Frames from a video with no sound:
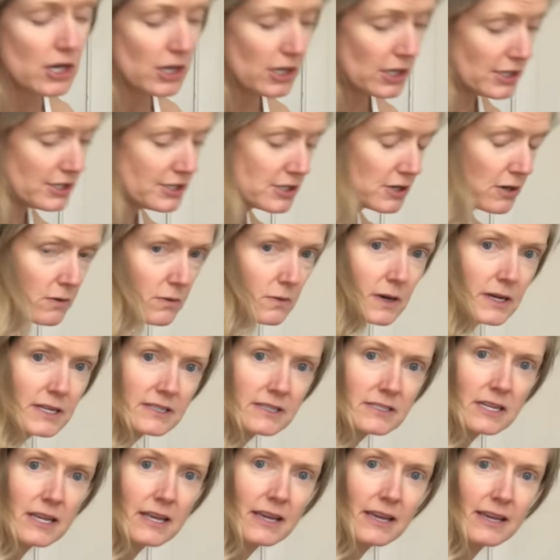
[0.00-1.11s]
You don't
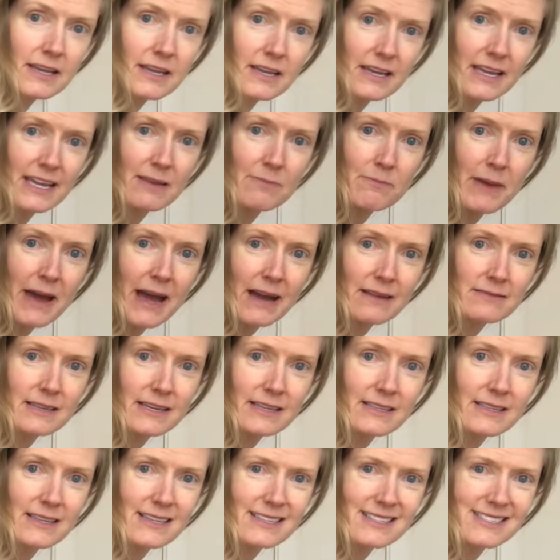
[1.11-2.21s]
want it back like
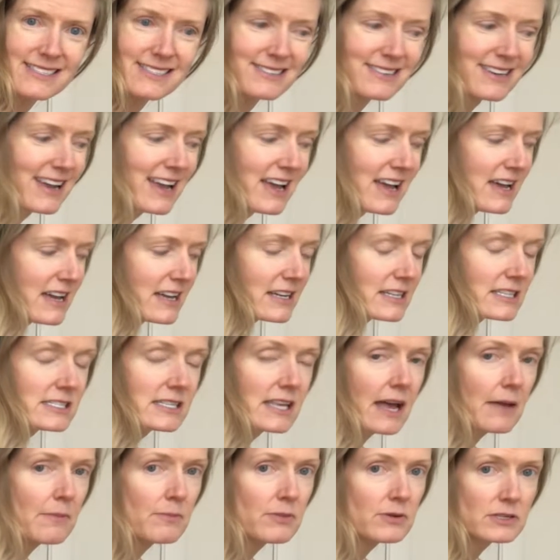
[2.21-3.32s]
this, because
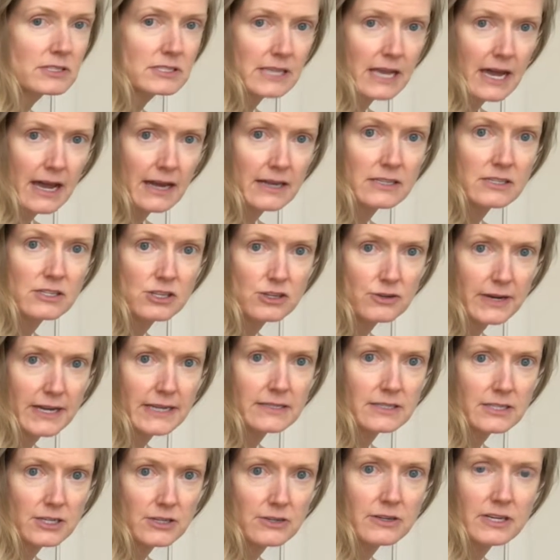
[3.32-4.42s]
that puts added strain
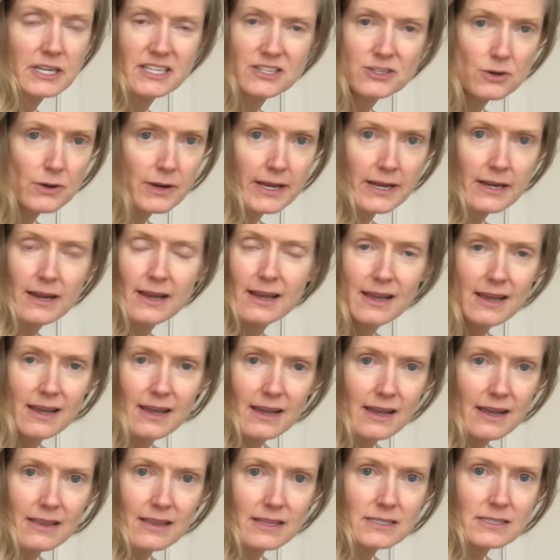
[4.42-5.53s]
to your knee joint,
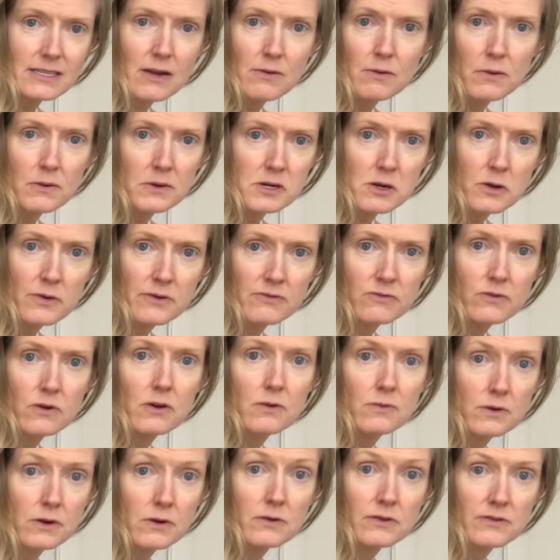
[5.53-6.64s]
and that's not what we're going for.
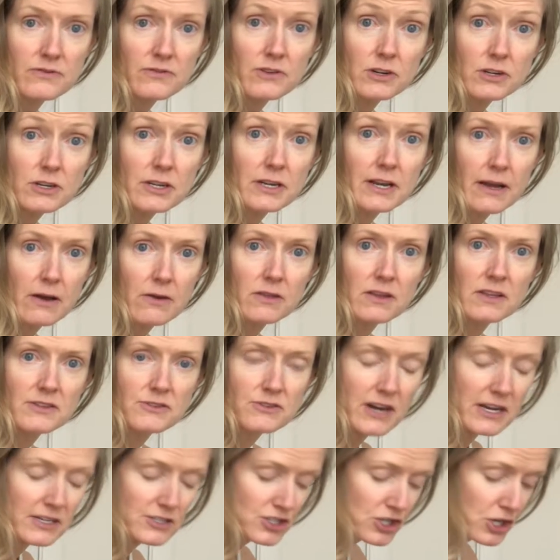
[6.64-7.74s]
We're going for a good, healthy
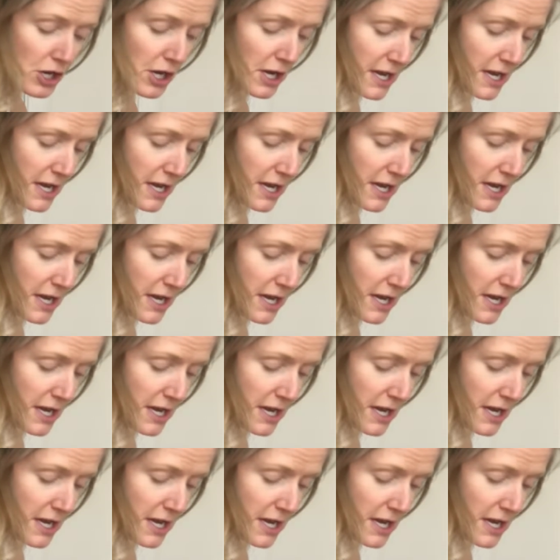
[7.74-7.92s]
stretch.